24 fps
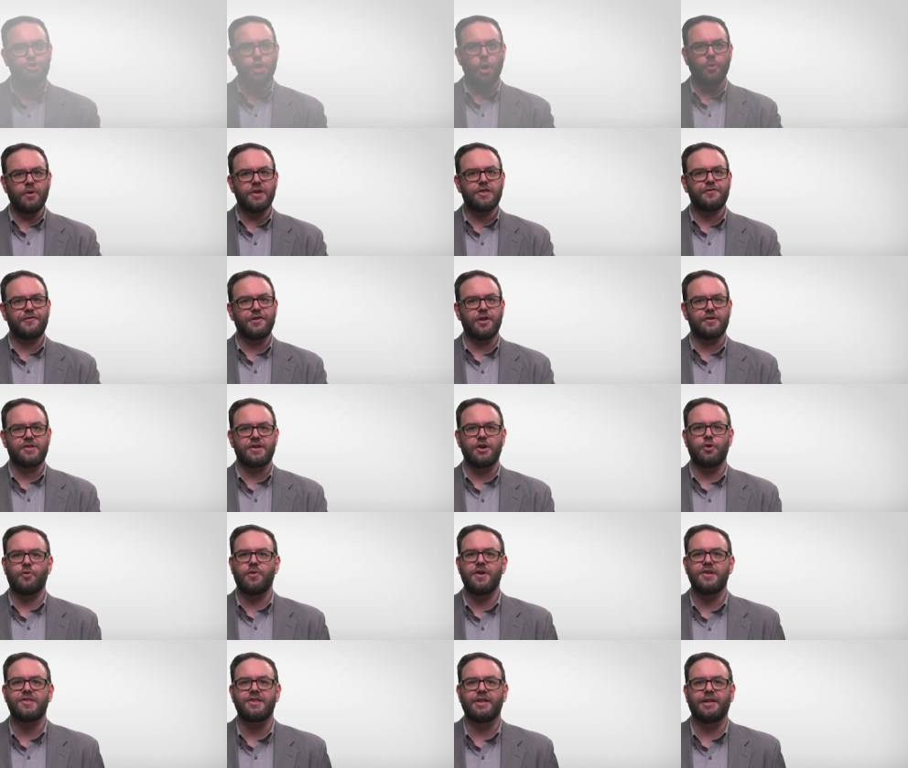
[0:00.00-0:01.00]
Jonas feels
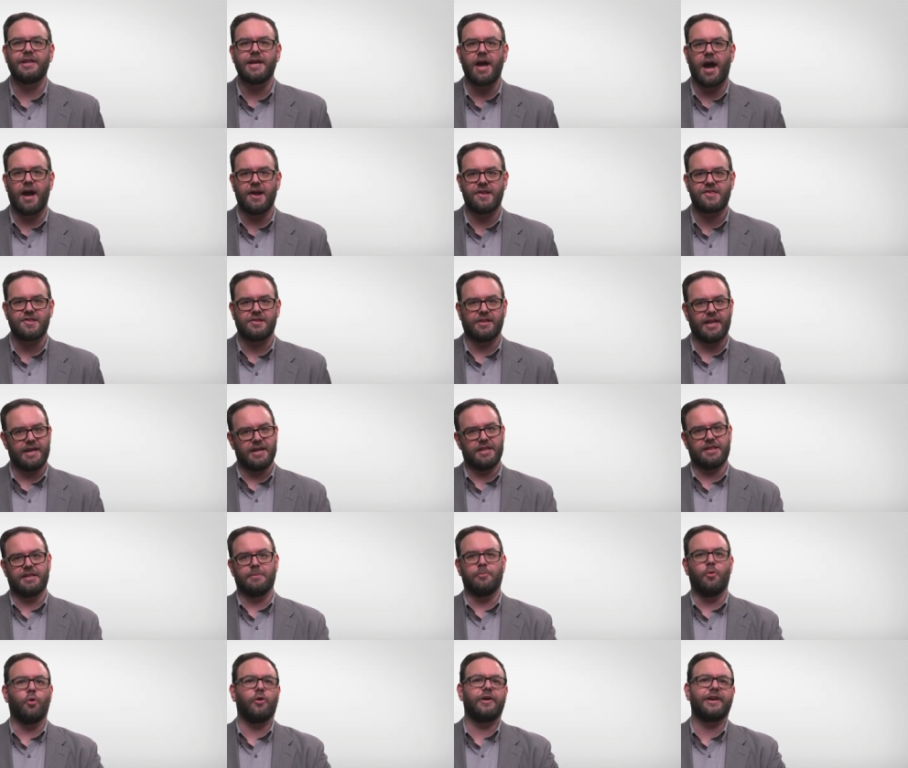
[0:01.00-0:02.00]
increasingly isolated
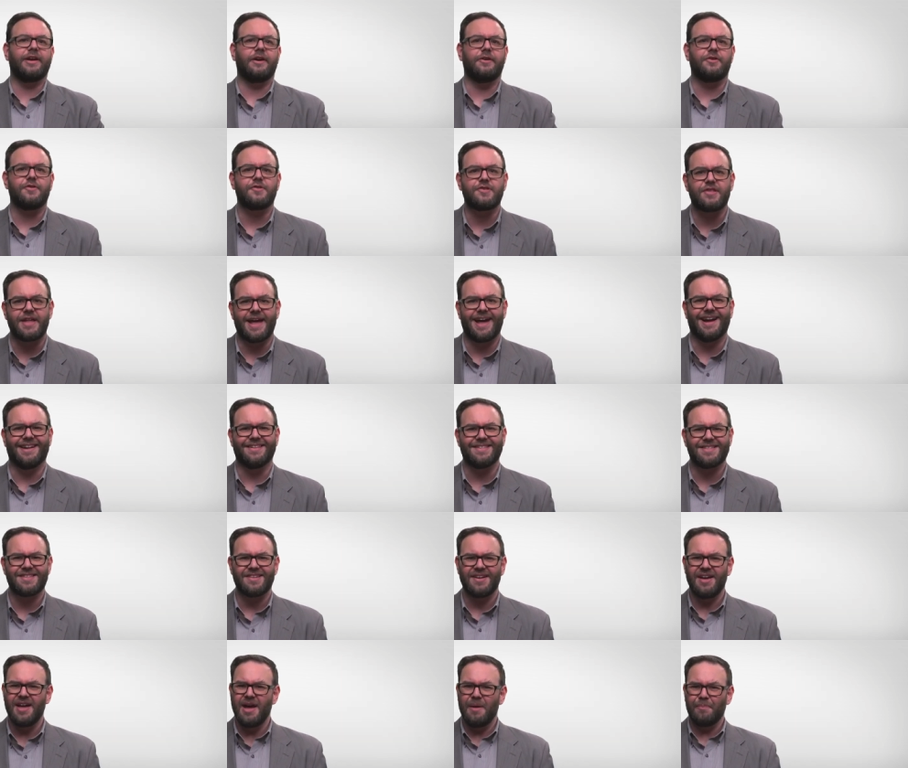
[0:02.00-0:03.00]
the more he
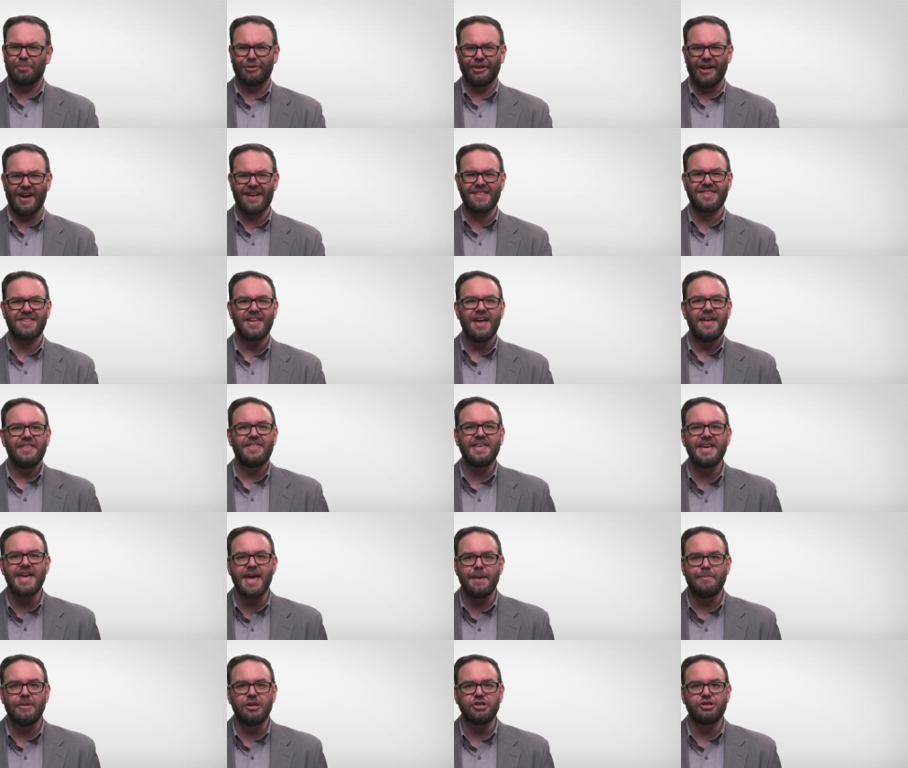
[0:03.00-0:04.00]
understands. Plus,
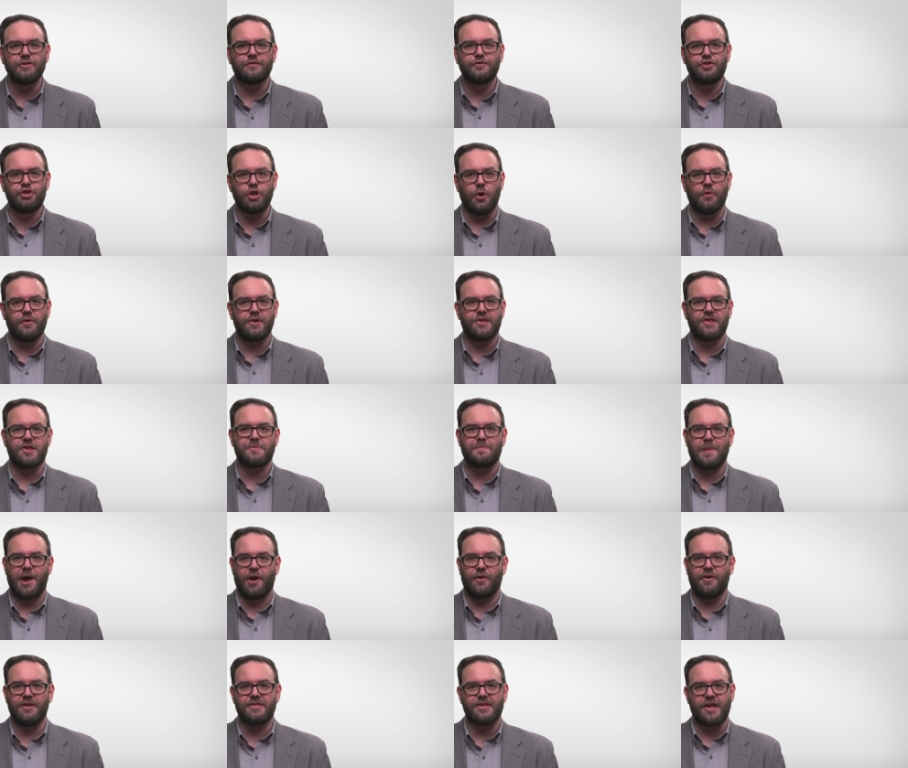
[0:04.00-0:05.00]
the image of Jonas's
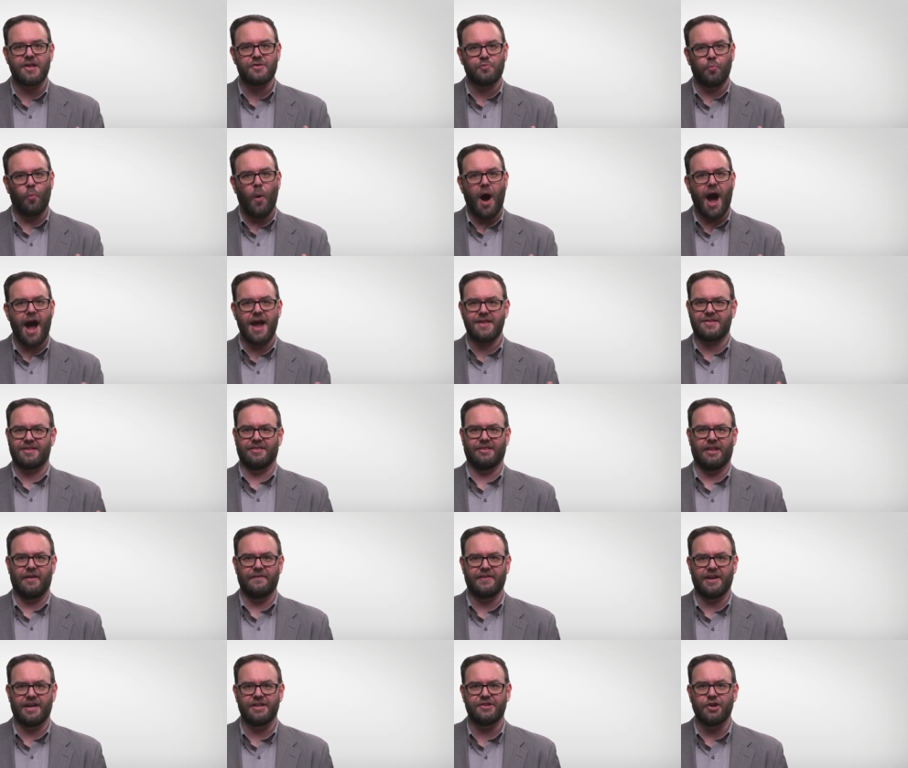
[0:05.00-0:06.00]
parents as wise and
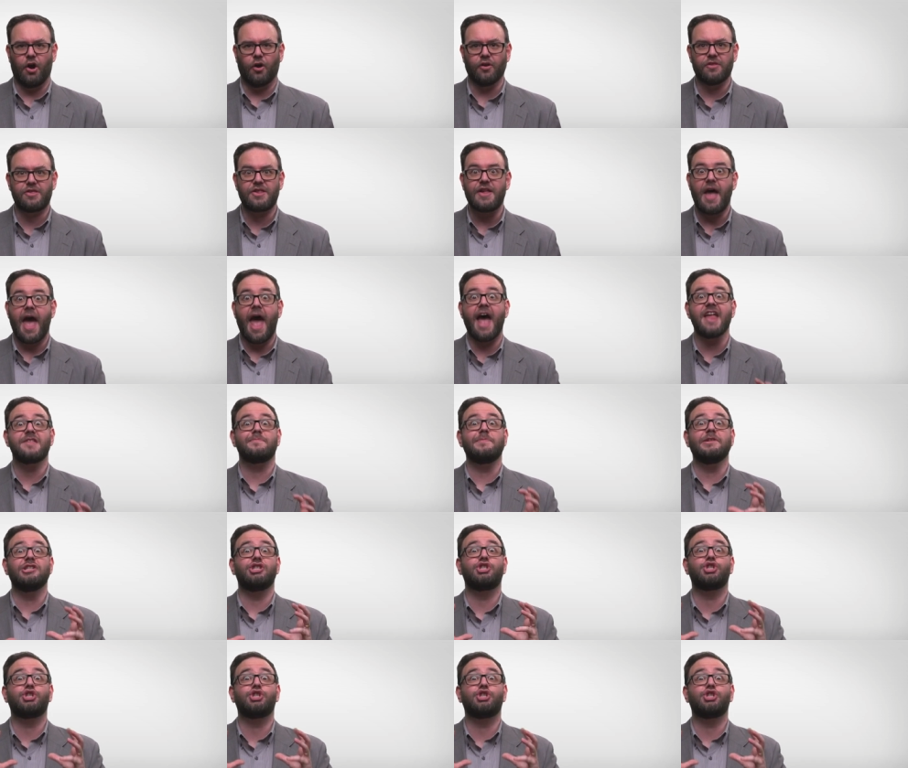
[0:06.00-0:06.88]
loving adults has been